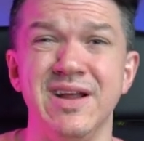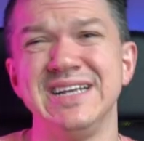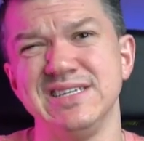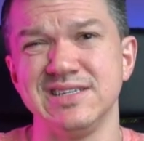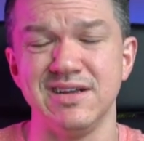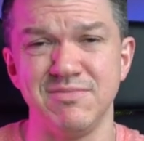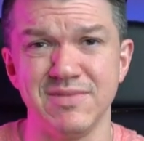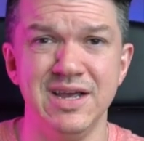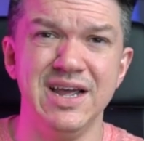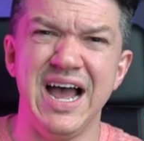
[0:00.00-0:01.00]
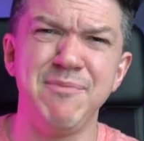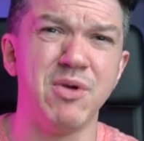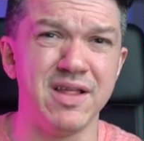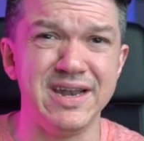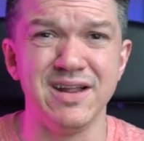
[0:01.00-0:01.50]
That's just like, I
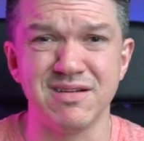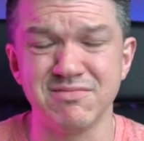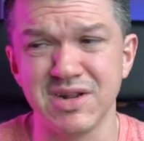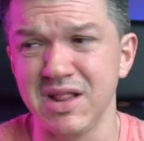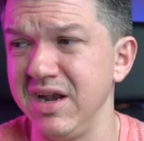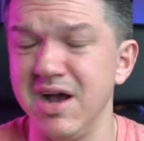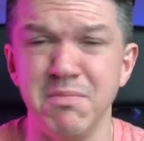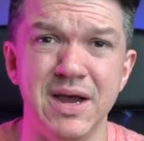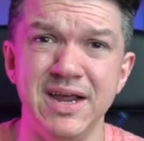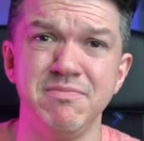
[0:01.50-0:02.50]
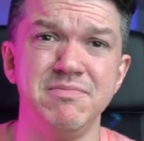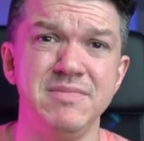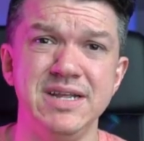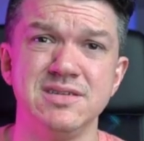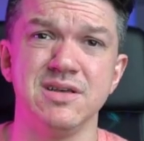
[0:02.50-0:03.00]
probably need to clean up my
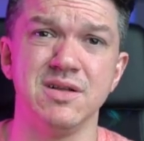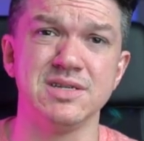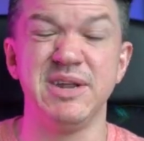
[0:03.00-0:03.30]
insults,